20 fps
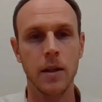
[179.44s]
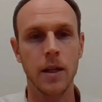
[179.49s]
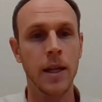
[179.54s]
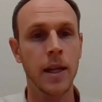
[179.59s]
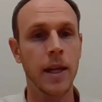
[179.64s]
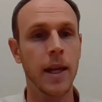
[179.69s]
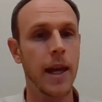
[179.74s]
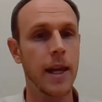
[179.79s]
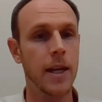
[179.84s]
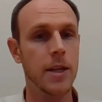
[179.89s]

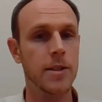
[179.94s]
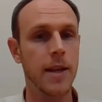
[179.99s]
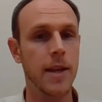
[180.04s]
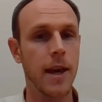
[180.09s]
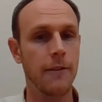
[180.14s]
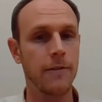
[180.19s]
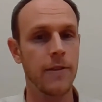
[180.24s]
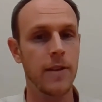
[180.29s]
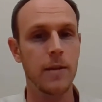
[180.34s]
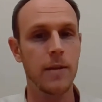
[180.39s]
engage
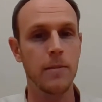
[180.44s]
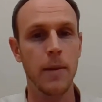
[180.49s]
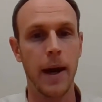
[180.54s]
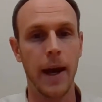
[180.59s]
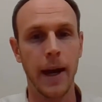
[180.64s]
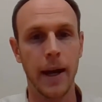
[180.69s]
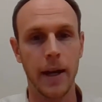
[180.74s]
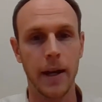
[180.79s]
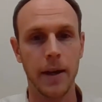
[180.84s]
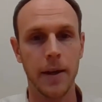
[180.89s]
that
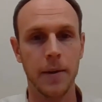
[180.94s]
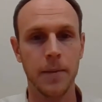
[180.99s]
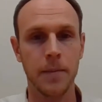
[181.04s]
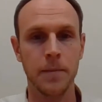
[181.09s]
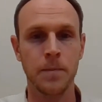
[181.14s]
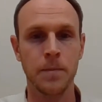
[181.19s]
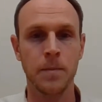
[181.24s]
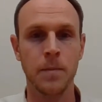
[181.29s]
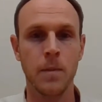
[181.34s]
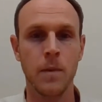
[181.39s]
feedback.
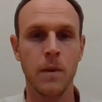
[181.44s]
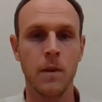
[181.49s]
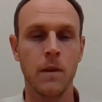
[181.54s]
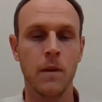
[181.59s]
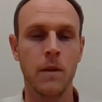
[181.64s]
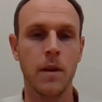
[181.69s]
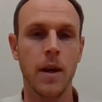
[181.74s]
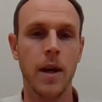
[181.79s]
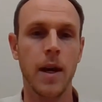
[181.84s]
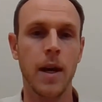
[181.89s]

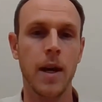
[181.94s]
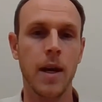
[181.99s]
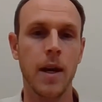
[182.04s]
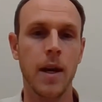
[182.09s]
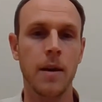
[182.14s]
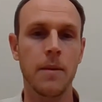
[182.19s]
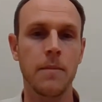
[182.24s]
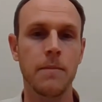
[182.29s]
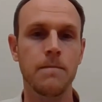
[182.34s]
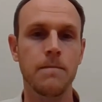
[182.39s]

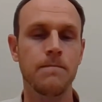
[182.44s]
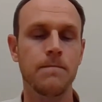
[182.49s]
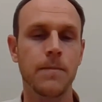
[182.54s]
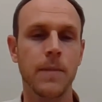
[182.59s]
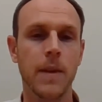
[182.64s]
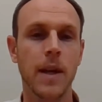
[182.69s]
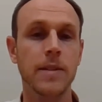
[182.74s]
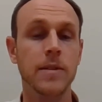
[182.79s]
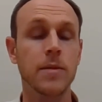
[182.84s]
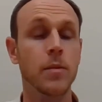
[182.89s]

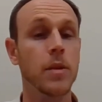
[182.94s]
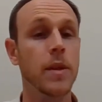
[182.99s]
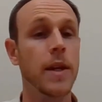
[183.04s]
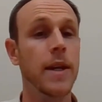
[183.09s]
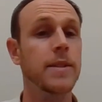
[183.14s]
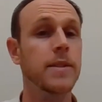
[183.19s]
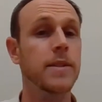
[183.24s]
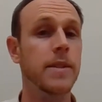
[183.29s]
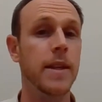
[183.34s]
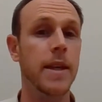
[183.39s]
As it
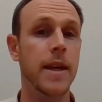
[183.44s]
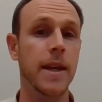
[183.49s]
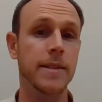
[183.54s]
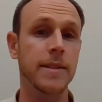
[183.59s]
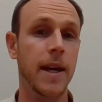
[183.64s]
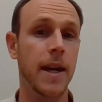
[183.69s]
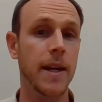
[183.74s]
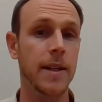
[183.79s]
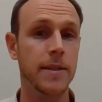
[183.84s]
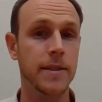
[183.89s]
relates to the
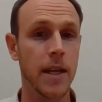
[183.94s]
SI